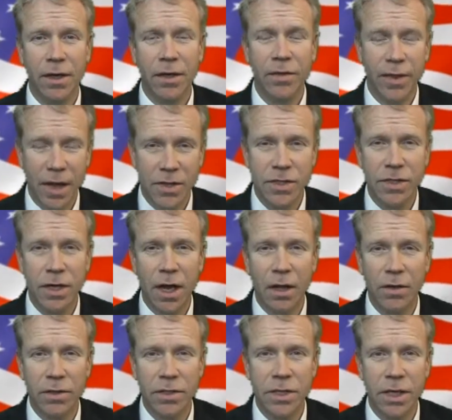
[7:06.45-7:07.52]

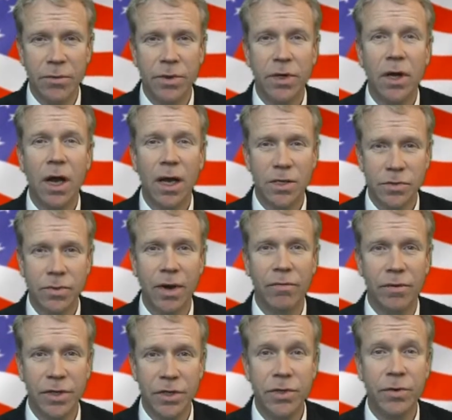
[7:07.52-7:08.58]
$1,000, it would cost
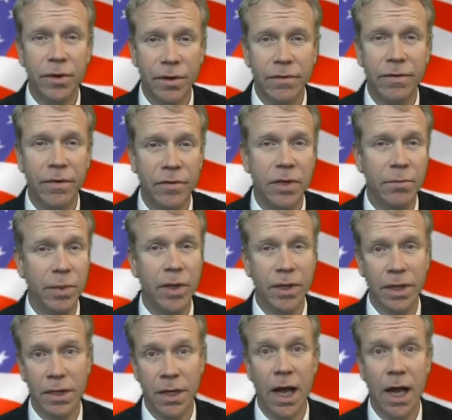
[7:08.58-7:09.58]
roughly $250 billion.